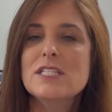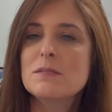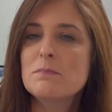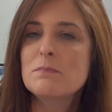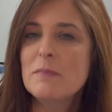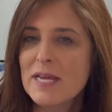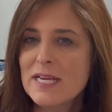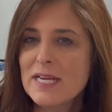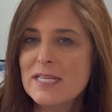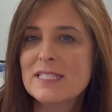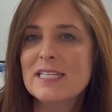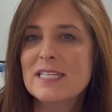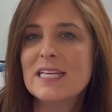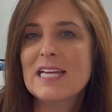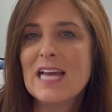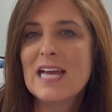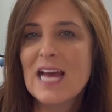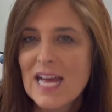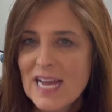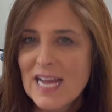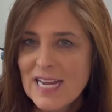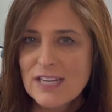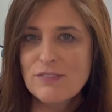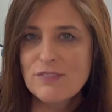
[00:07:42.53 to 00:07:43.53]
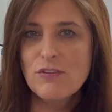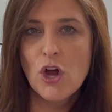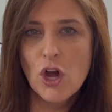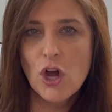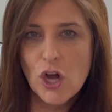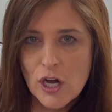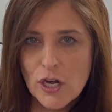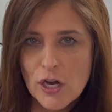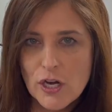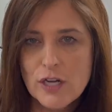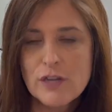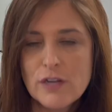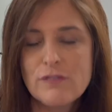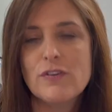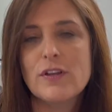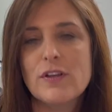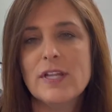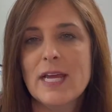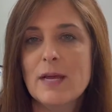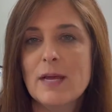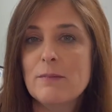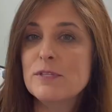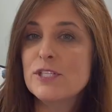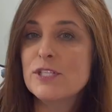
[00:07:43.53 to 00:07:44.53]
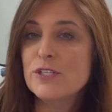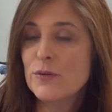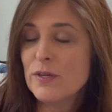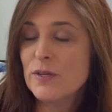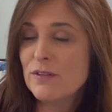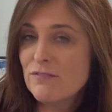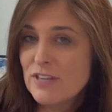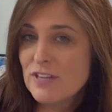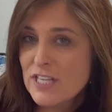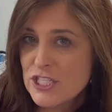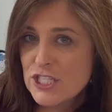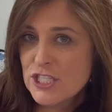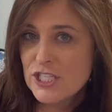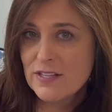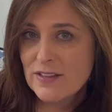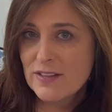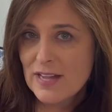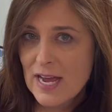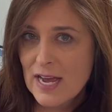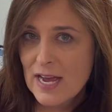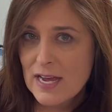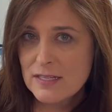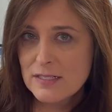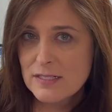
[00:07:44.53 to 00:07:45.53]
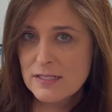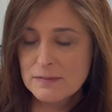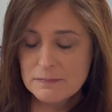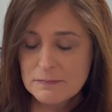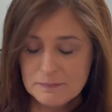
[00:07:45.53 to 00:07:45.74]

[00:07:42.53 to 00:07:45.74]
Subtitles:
makes it kind of hard for them to envision that.